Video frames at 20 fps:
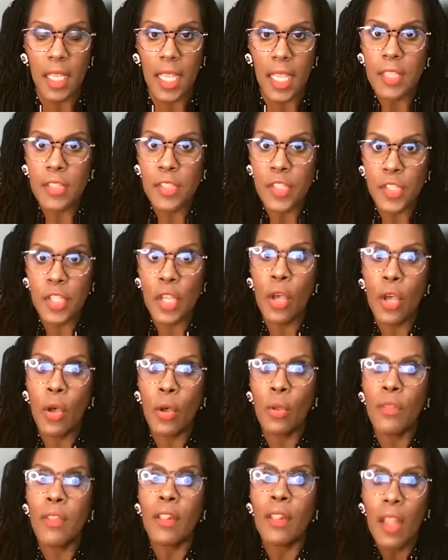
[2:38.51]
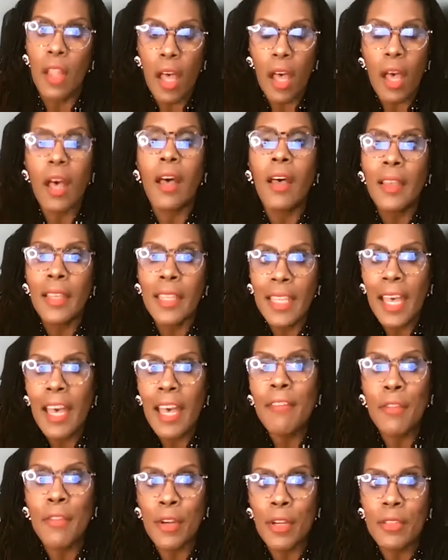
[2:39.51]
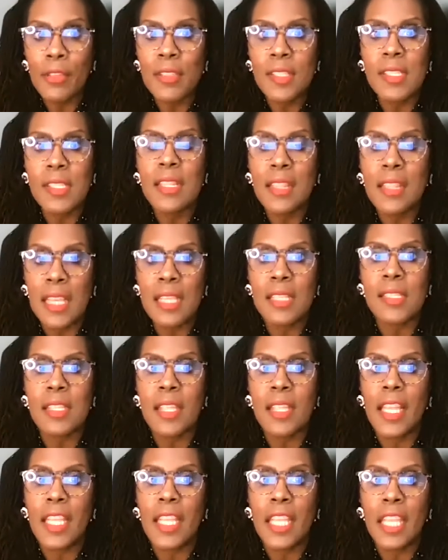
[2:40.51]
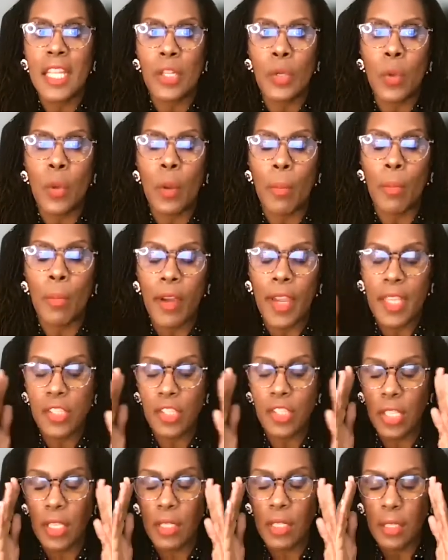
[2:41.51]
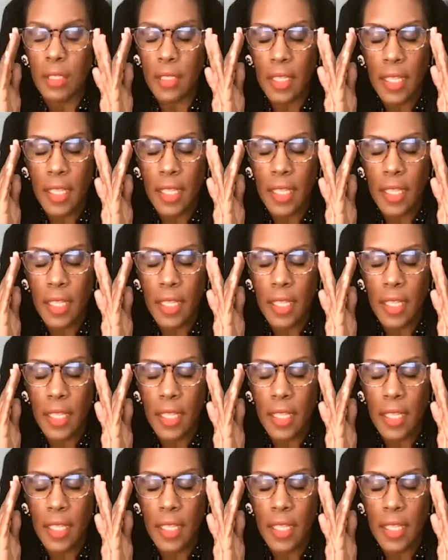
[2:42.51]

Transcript: And so the law governs things like incorporation.